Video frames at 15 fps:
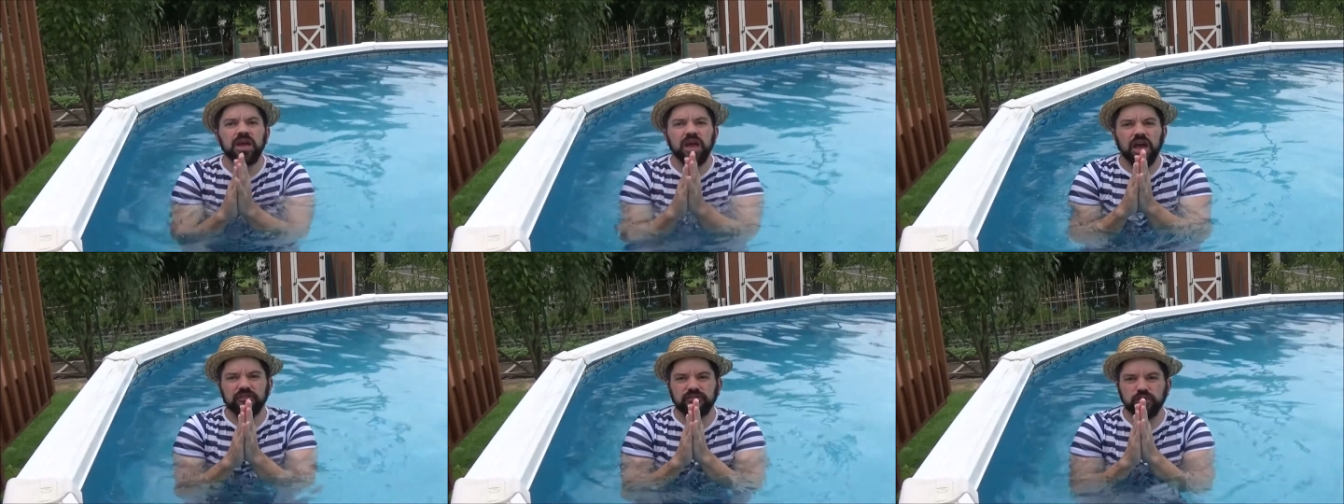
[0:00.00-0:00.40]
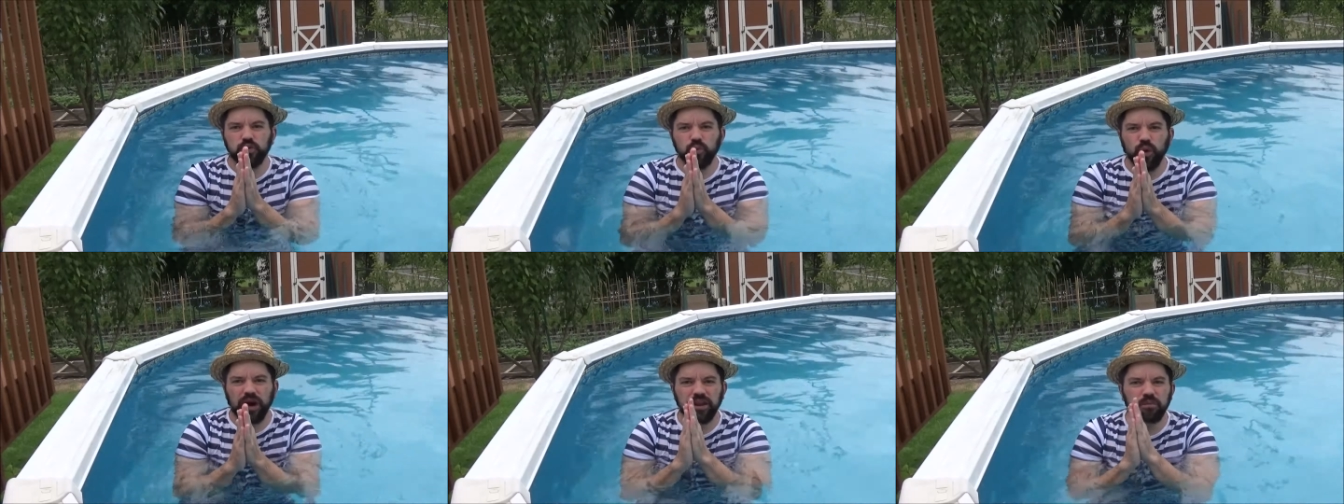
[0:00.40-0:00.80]
If you
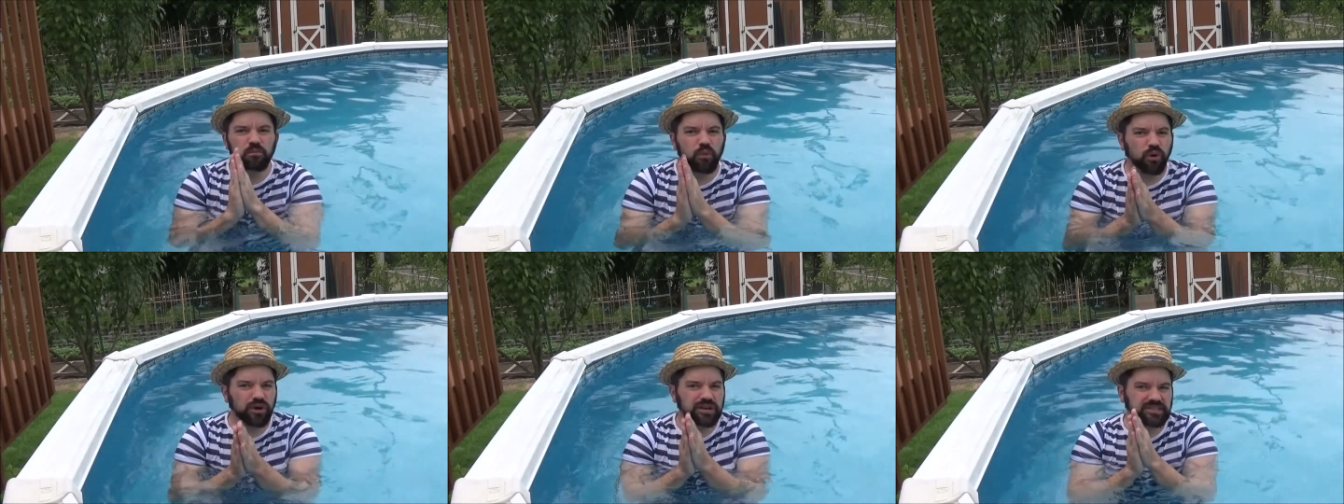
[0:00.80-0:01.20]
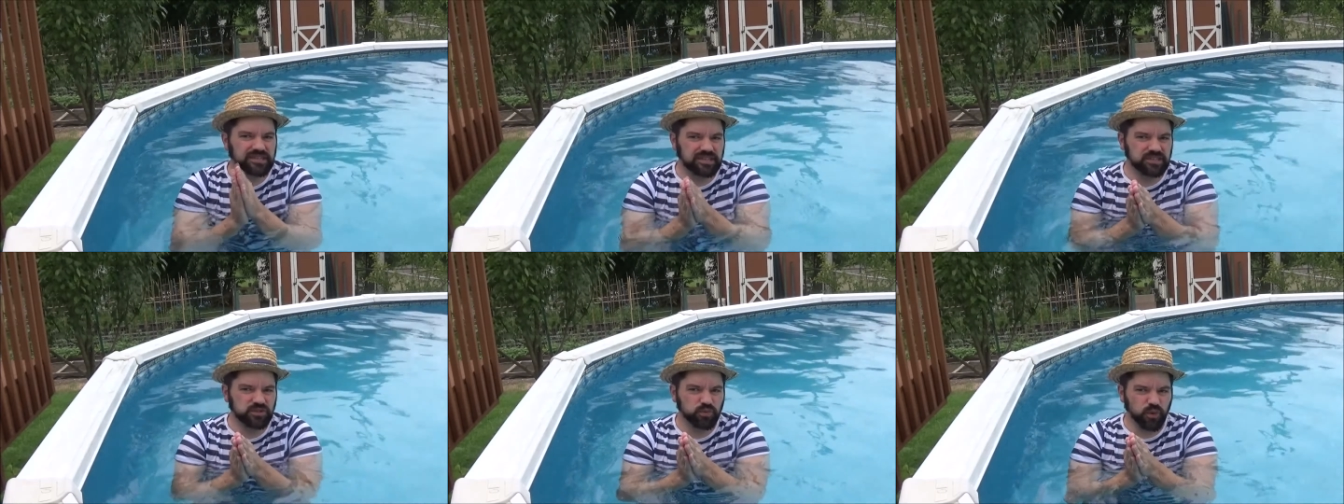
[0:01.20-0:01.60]
want a more
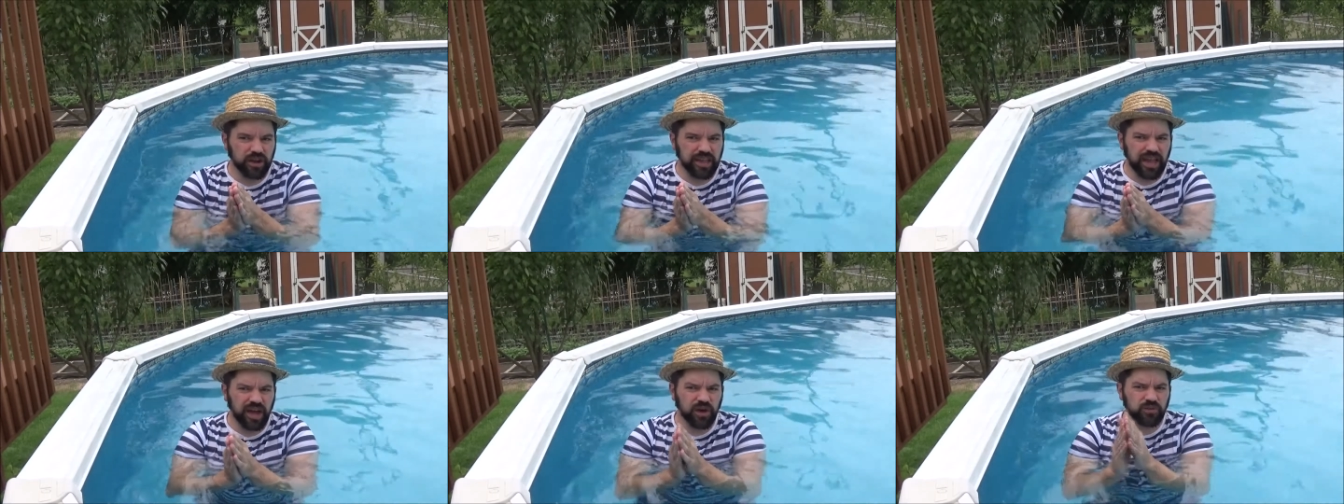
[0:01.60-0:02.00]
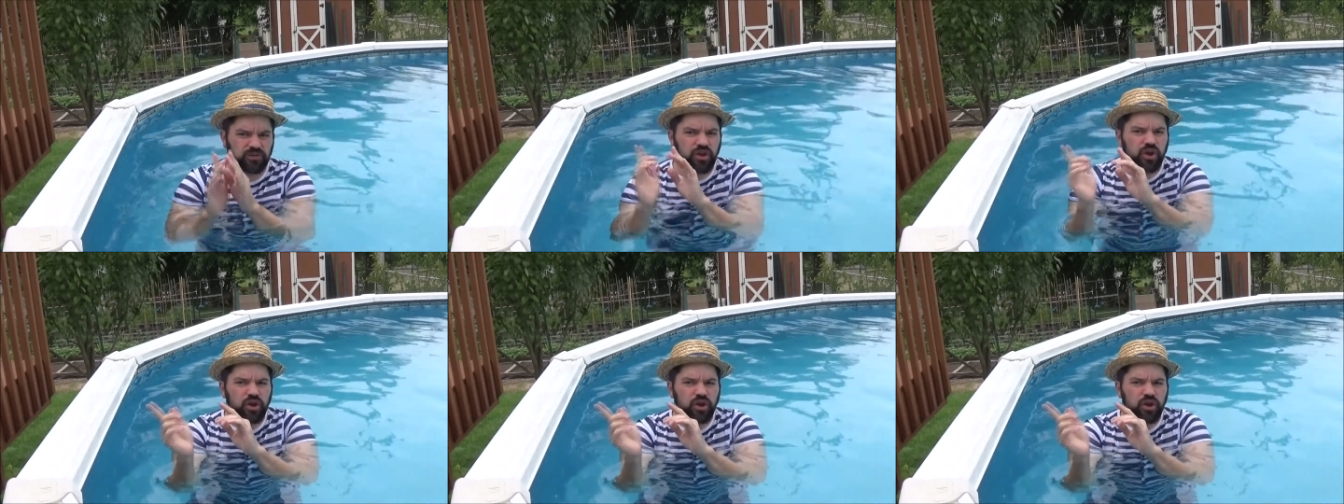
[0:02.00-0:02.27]
intense workout,